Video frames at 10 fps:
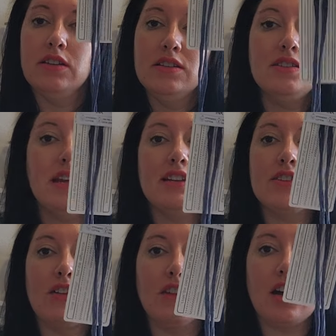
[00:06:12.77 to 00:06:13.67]
stays
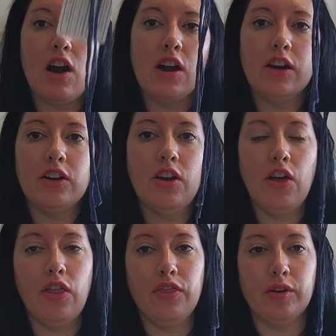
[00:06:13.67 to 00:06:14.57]
on the card.
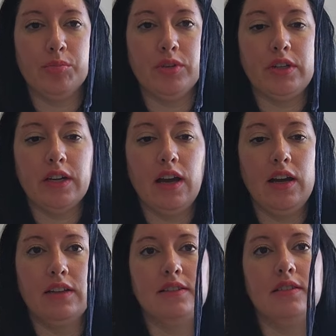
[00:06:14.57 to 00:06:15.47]
They're
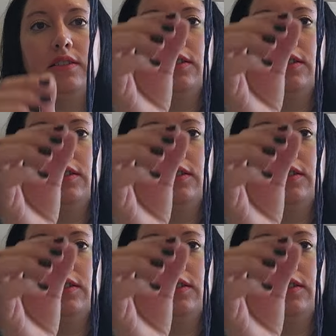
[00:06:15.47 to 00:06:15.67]
pre-cut.